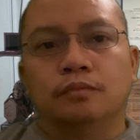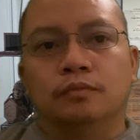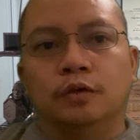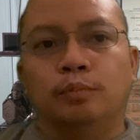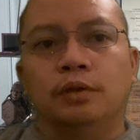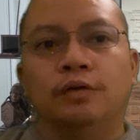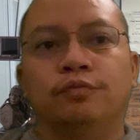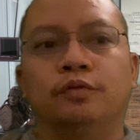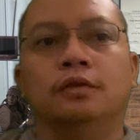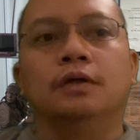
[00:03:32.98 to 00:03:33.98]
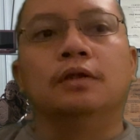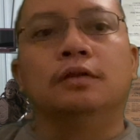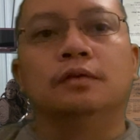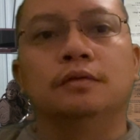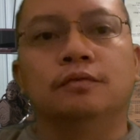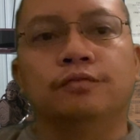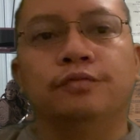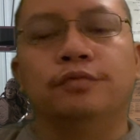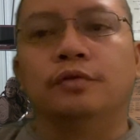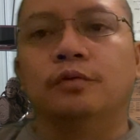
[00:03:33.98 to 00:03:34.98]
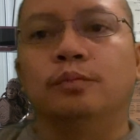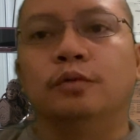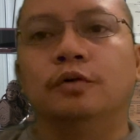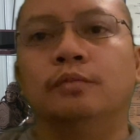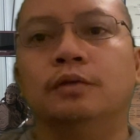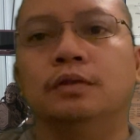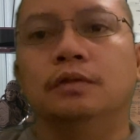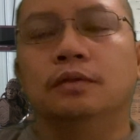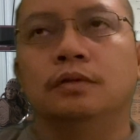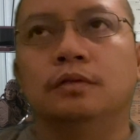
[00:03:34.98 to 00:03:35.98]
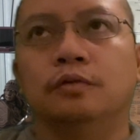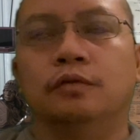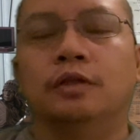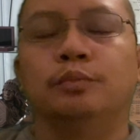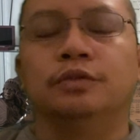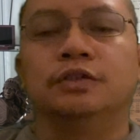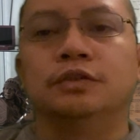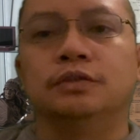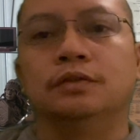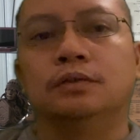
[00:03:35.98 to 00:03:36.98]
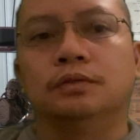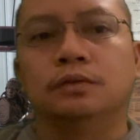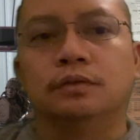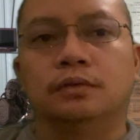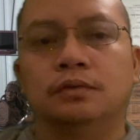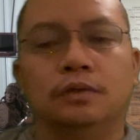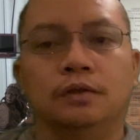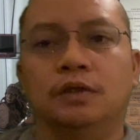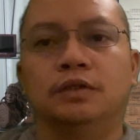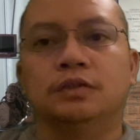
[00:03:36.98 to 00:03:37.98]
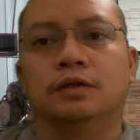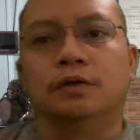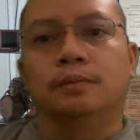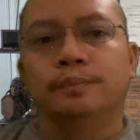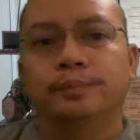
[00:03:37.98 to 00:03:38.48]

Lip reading: apply for that federal employment or that position at any time.